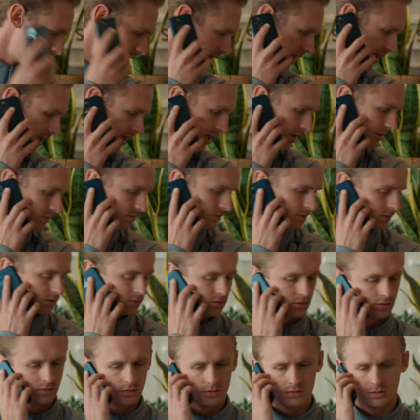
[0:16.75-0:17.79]
Hello.
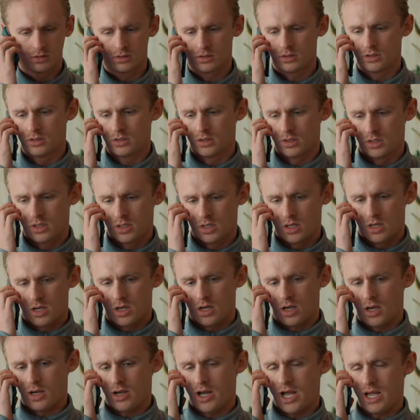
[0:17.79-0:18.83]

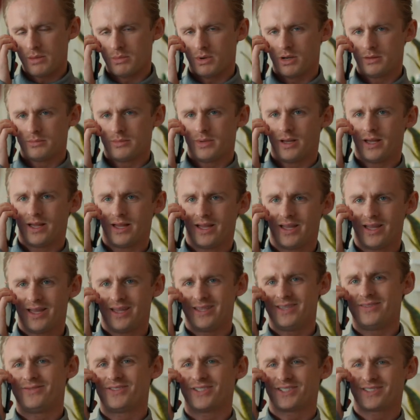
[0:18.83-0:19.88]
Oh, hi, Mum.
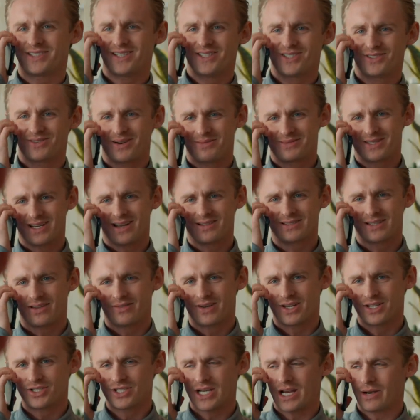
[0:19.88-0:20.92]
You've just interrupted. I was
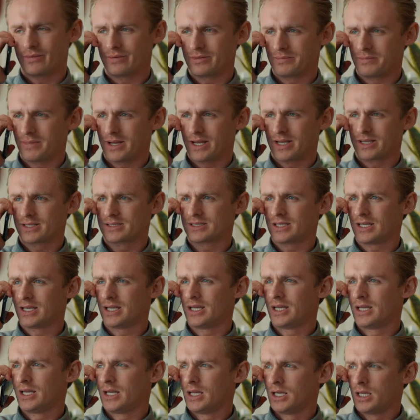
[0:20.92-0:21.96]
having a chat with Max.
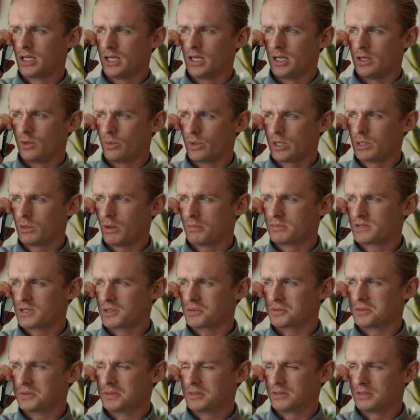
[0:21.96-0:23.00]
What are you up
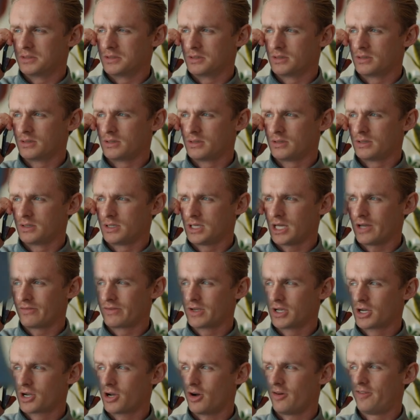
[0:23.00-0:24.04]
to? You're
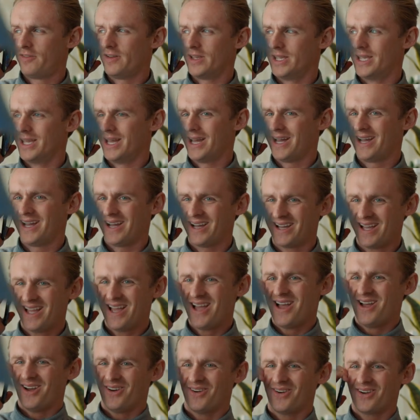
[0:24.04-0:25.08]
having a coffee?
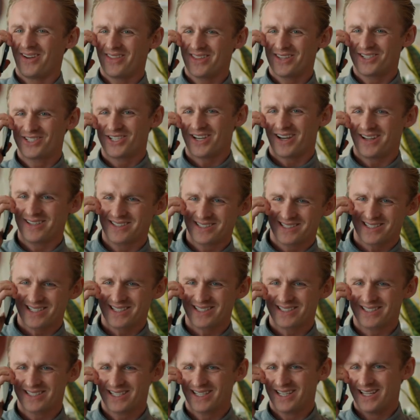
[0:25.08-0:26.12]
What are the
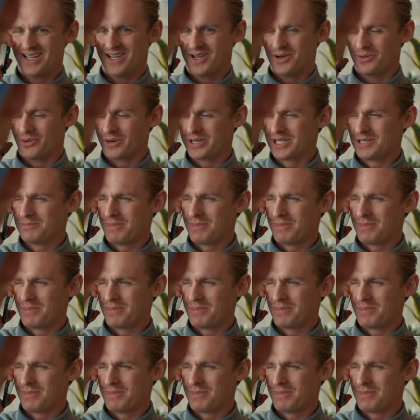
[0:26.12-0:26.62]
chances? What are